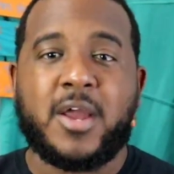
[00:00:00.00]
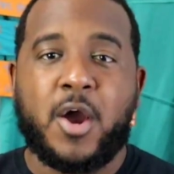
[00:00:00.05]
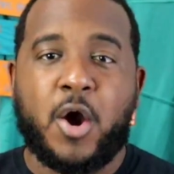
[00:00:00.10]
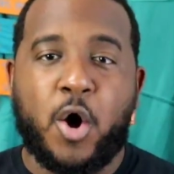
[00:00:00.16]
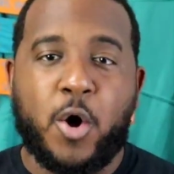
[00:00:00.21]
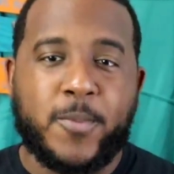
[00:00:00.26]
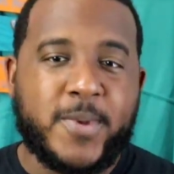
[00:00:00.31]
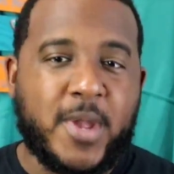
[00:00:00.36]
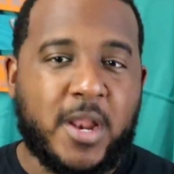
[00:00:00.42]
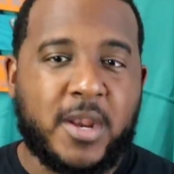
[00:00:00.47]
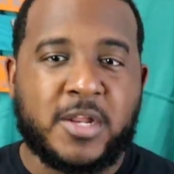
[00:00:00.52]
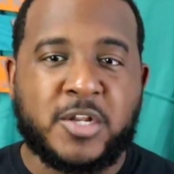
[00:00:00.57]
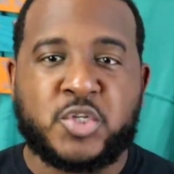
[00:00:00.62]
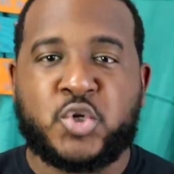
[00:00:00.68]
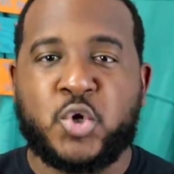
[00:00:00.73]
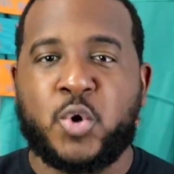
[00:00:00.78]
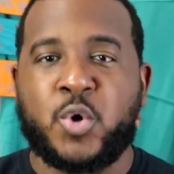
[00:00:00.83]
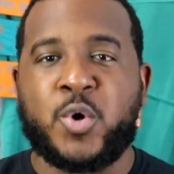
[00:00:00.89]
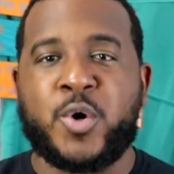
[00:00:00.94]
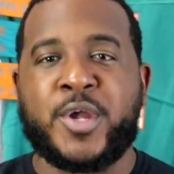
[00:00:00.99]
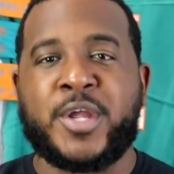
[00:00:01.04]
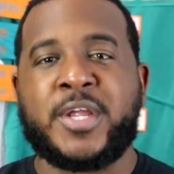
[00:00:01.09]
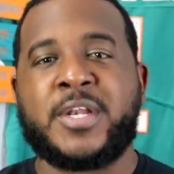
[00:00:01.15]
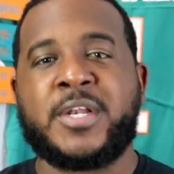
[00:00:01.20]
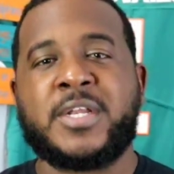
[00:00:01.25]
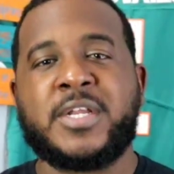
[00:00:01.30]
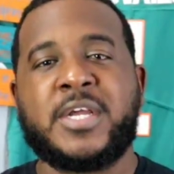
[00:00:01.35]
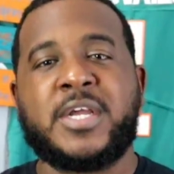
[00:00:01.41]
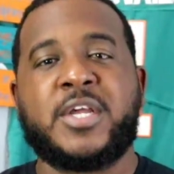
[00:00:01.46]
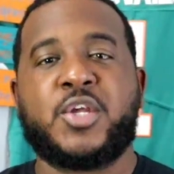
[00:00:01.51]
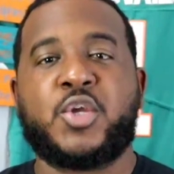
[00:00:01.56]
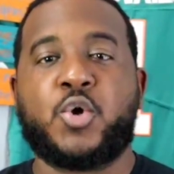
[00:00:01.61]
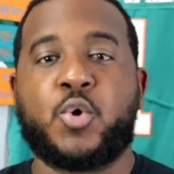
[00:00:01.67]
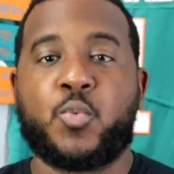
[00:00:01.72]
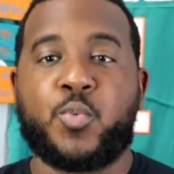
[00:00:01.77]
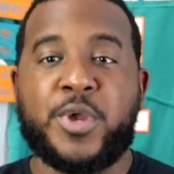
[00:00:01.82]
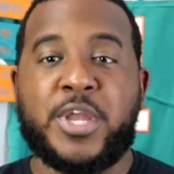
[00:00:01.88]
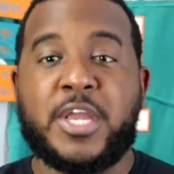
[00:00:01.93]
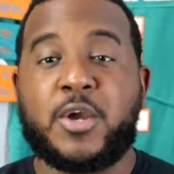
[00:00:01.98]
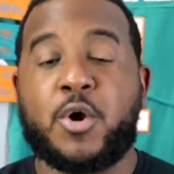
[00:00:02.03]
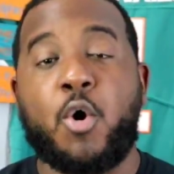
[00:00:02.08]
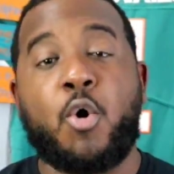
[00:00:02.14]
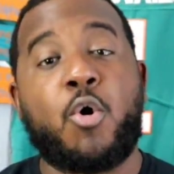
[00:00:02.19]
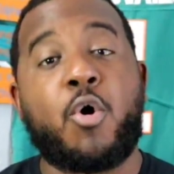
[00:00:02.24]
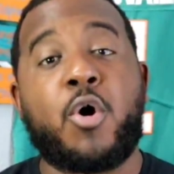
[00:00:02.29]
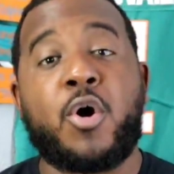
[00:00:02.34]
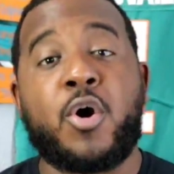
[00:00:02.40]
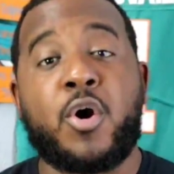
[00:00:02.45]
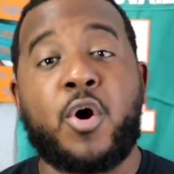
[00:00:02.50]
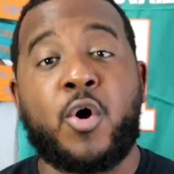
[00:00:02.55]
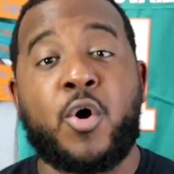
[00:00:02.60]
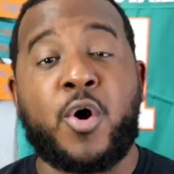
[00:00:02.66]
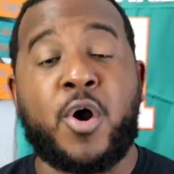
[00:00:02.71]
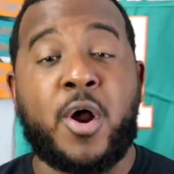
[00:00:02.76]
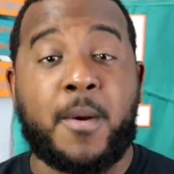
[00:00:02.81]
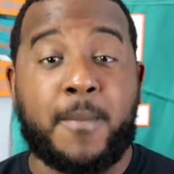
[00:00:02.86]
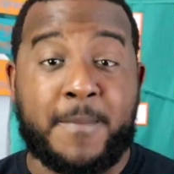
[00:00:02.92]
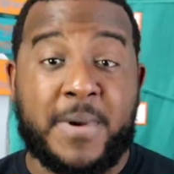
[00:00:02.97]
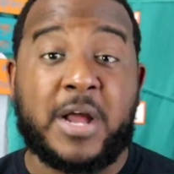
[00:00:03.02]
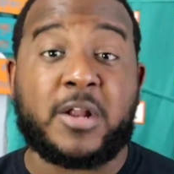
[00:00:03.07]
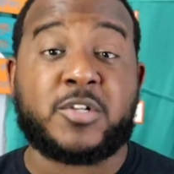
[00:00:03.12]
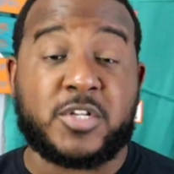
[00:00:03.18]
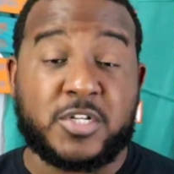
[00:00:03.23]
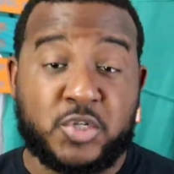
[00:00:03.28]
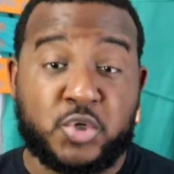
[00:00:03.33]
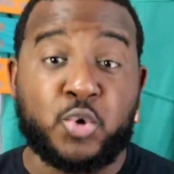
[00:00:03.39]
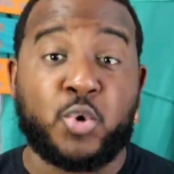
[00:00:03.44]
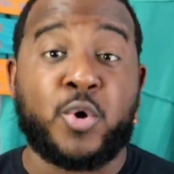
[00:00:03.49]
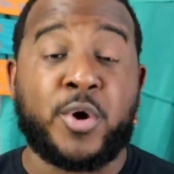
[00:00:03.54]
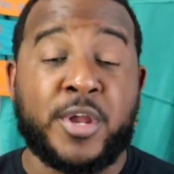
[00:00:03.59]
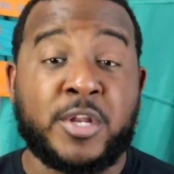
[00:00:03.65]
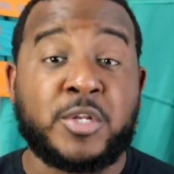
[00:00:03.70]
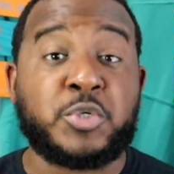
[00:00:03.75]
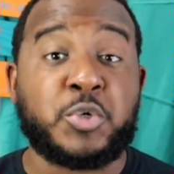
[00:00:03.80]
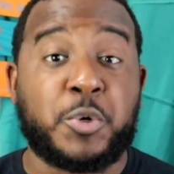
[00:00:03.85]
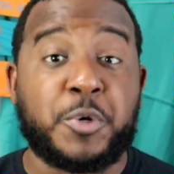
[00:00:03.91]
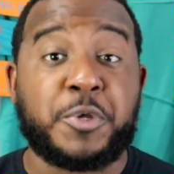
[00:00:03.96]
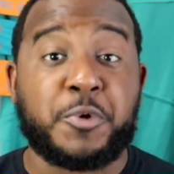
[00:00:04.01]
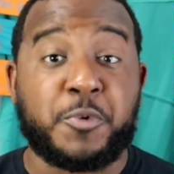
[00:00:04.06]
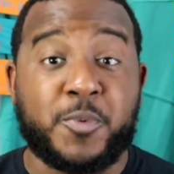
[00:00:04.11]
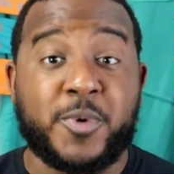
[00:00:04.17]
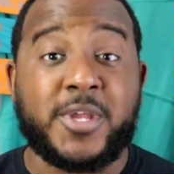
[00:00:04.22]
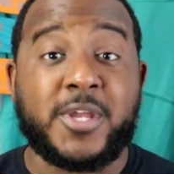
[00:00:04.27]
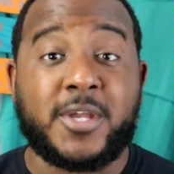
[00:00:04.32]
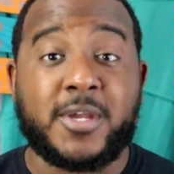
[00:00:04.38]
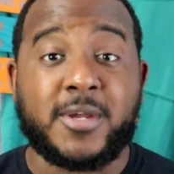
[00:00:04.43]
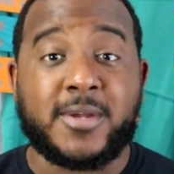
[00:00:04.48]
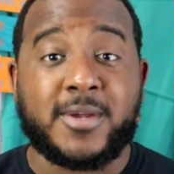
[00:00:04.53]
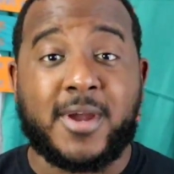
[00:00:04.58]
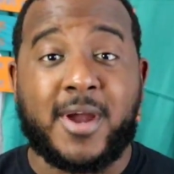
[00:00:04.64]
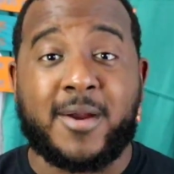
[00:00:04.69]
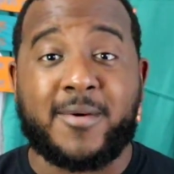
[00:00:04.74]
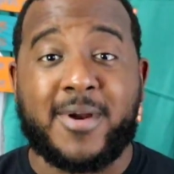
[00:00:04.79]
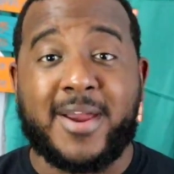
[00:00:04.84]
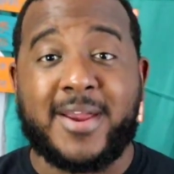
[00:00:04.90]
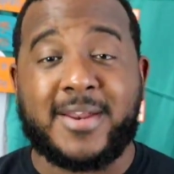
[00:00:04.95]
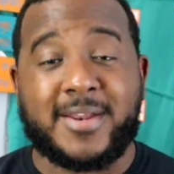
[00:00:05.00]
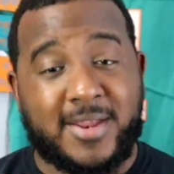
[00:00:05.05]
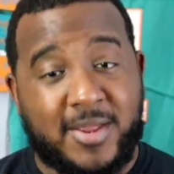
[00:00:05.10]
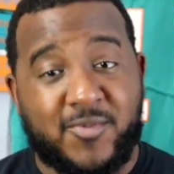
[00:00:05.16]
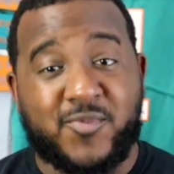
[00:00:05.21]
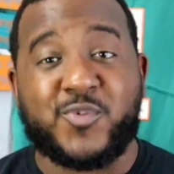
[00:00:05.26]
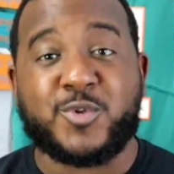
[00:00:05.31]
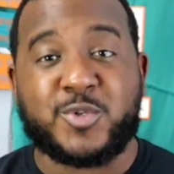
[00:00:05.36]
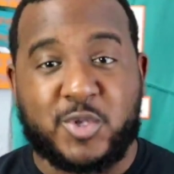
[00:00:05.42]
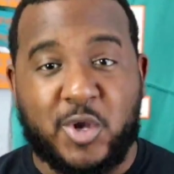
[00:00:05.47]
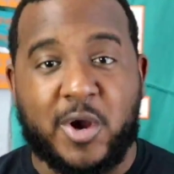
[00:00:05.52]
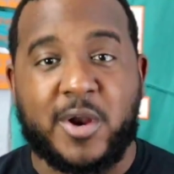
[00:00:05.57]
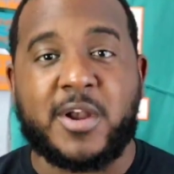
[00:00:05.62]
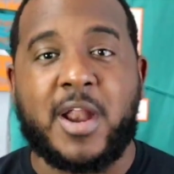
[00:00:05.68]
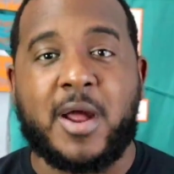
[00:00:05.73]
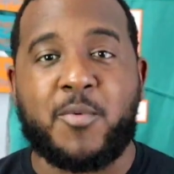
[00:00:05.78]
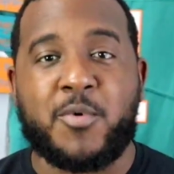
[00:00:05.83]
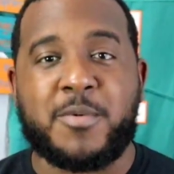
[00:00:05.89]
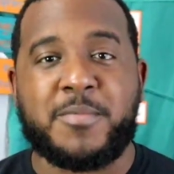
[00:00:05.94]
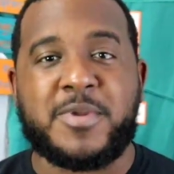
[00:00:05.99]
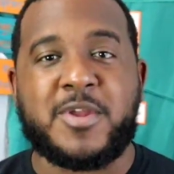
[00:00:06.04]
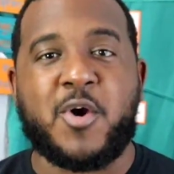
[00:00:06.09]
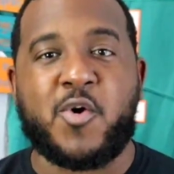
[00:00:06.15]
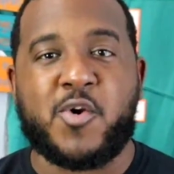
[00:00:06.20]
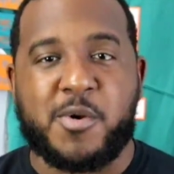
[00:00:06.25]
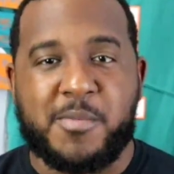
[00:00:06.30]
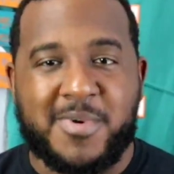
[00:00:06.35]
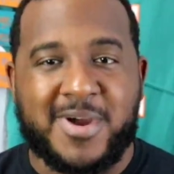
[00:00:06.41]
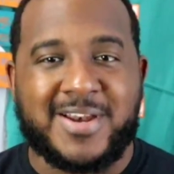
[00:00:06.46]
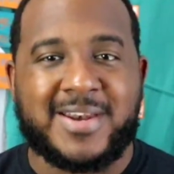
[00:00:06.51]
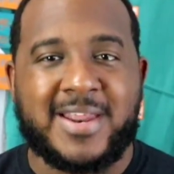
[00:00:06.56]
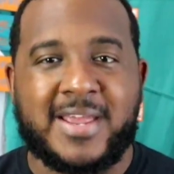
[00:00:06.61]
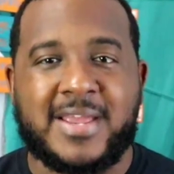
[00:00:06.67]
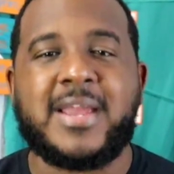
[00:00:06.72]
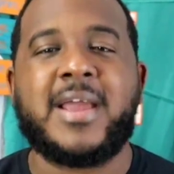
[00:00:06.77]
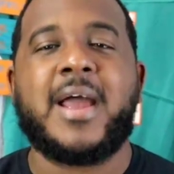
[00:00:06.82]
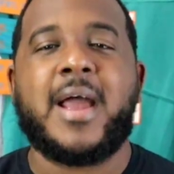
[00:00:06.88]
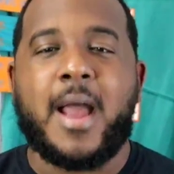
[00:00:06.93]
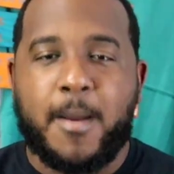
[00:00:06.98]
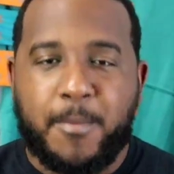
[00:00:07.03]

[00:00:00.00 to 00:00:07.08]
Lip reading: Hope y'all enjoying your week or are about to enjoy your week. All right, if you're starting out with me on a Monday.